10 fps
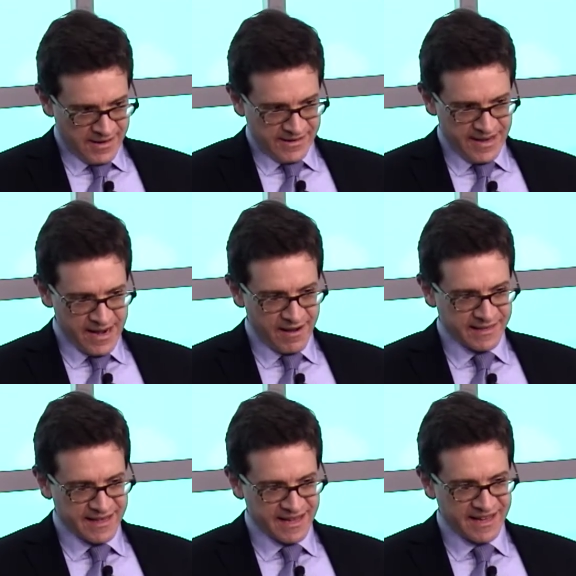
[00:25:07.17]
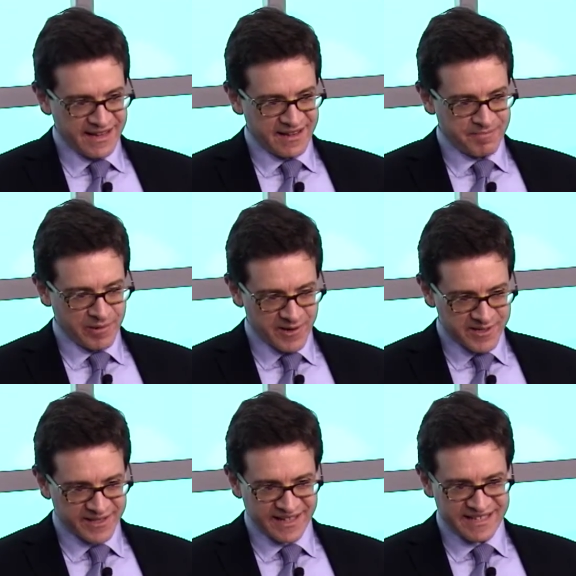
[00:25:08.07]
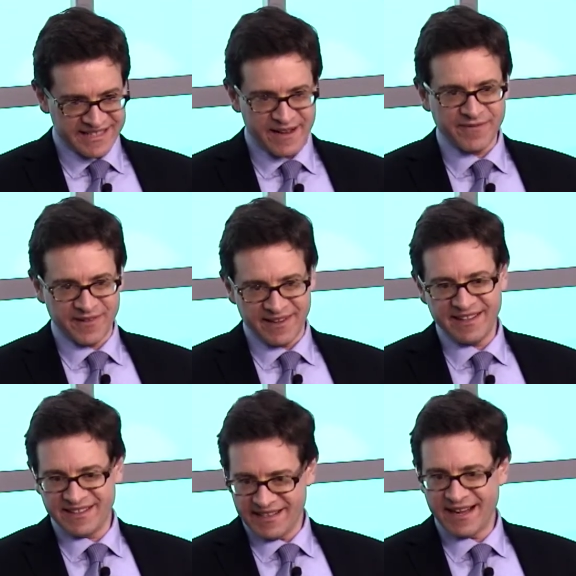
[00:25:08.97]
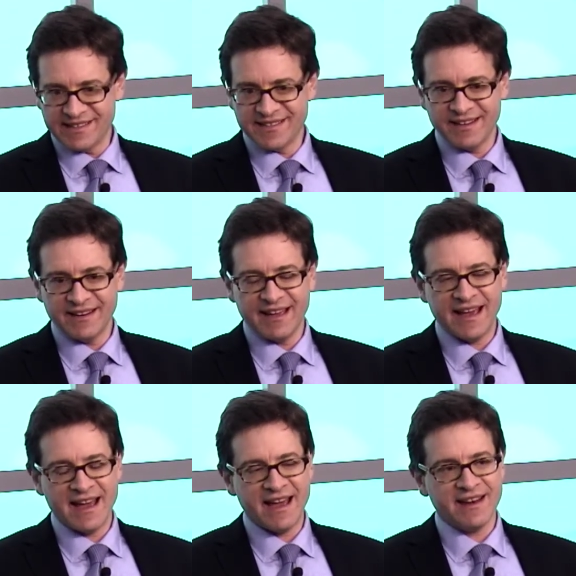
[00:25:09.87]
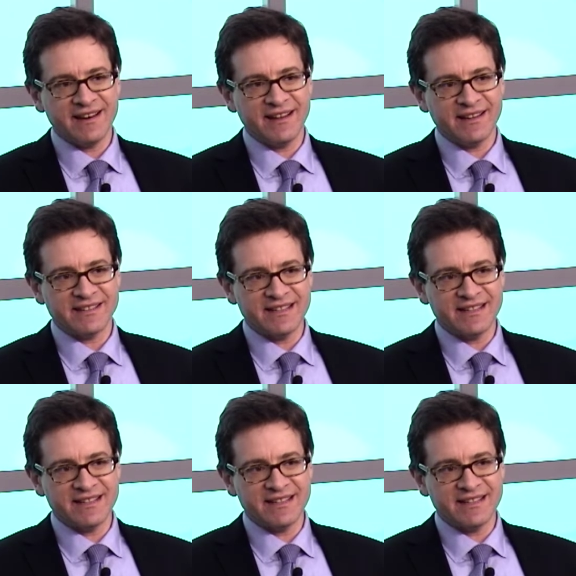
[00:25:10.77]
You know, I think he personally is different than Johnson. And it's